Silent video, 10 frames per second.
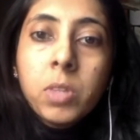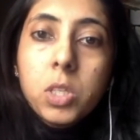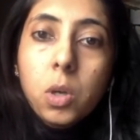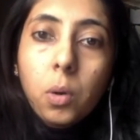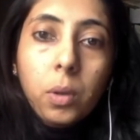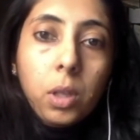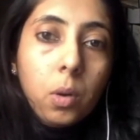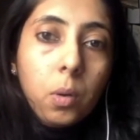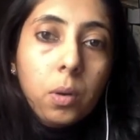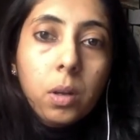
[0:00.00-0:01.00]
So, you
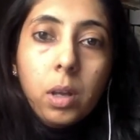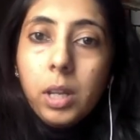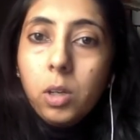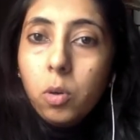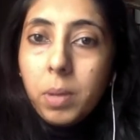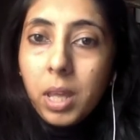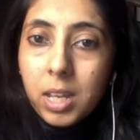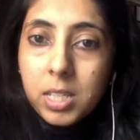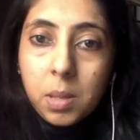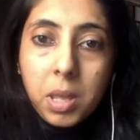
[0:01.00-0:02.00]
know, it could be an
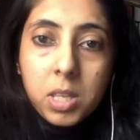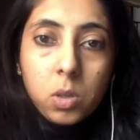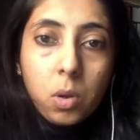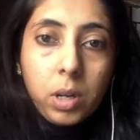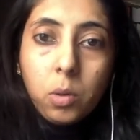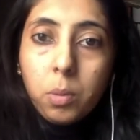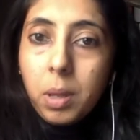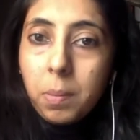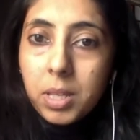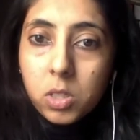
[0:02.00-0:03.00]
SMS or it could
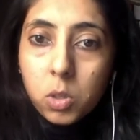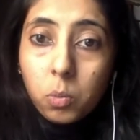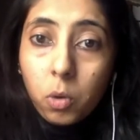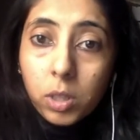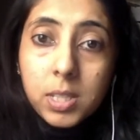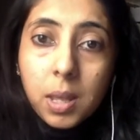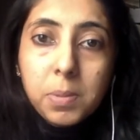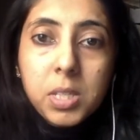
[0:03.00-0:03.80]
be a message on WhatsApp.